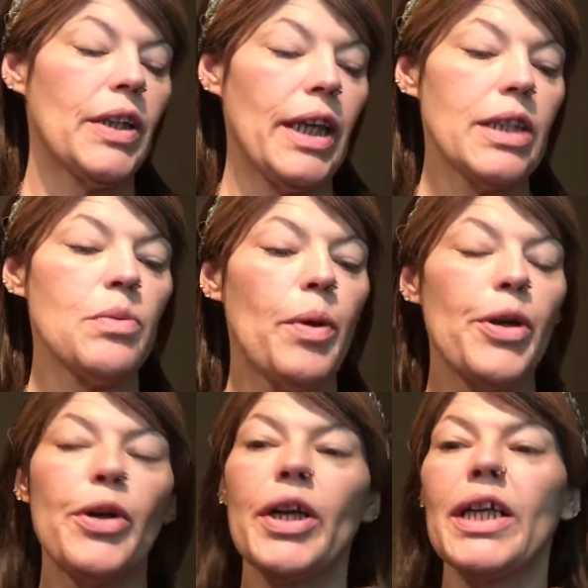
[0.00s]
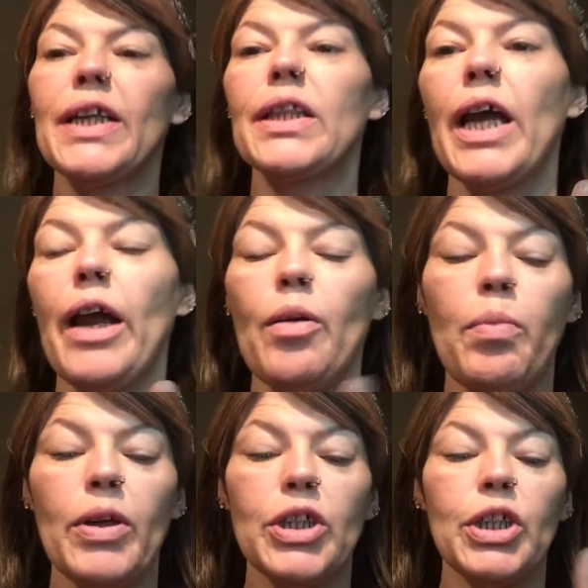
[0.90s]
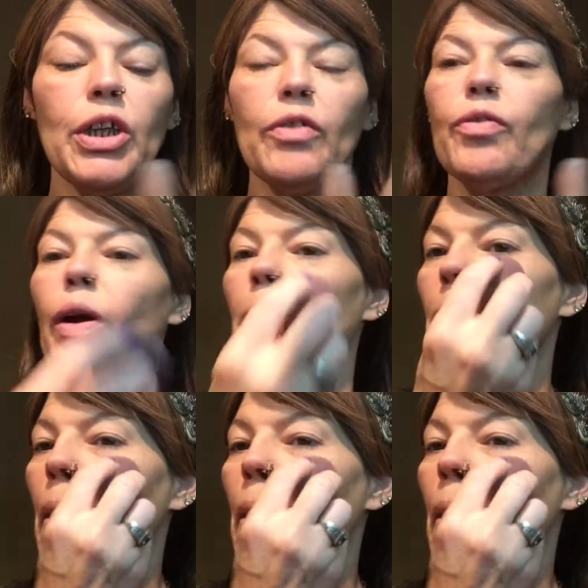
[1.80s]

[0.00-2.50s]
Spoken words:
That's where you're going to get the airbrushed look from.